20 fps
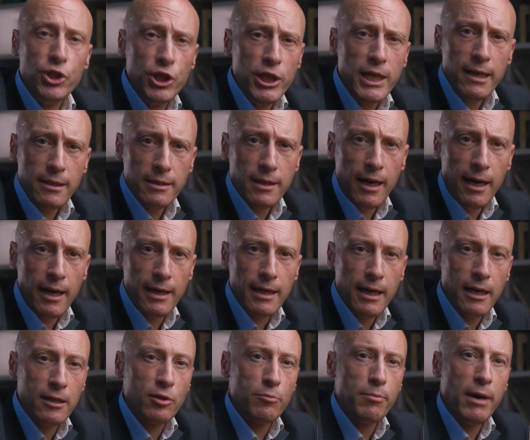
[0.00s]
G and I
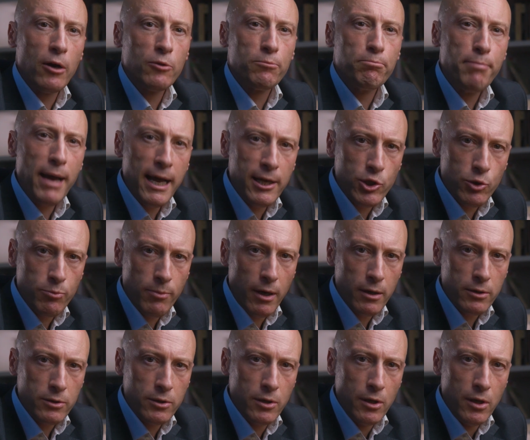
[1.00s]
are about
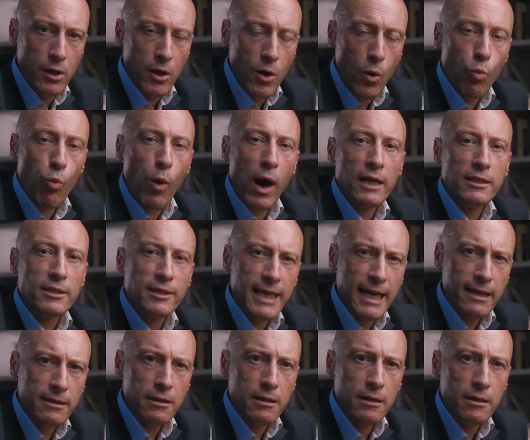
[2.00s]
benchmarks, while
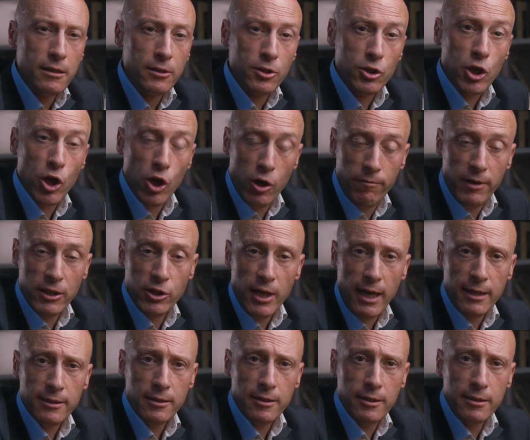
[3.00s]
Z is curve
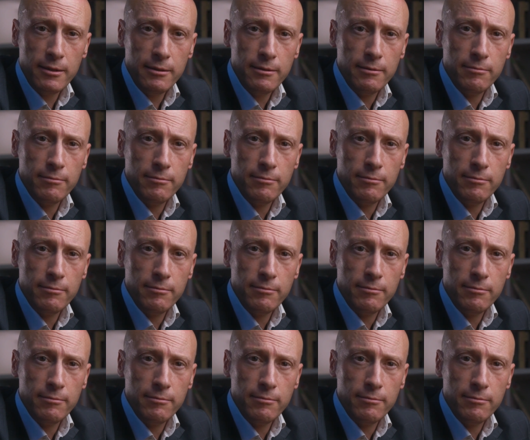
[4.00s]
adjusted.